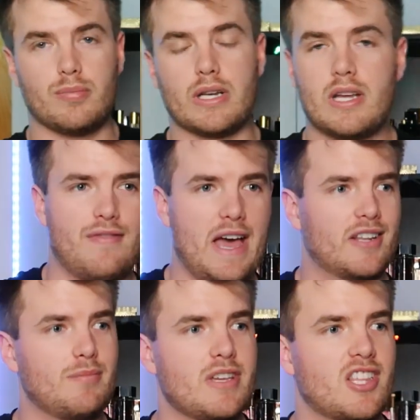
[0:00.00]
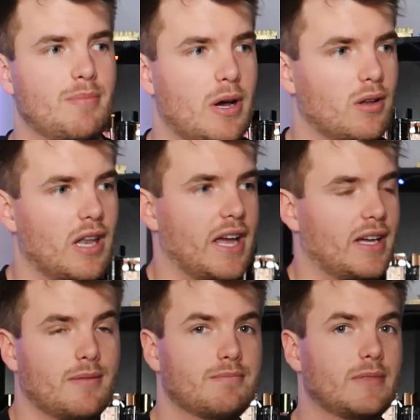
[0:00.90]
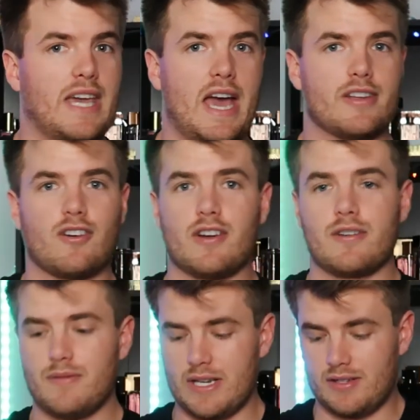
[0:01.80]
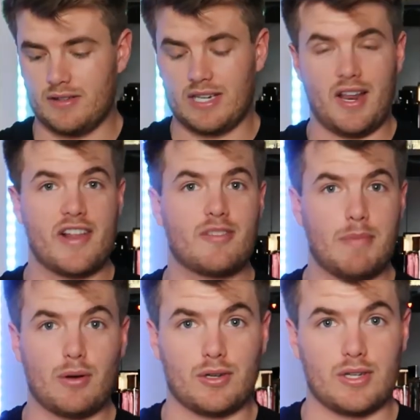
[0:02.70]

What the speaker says: but that to me smelled like cat urine. It did not smell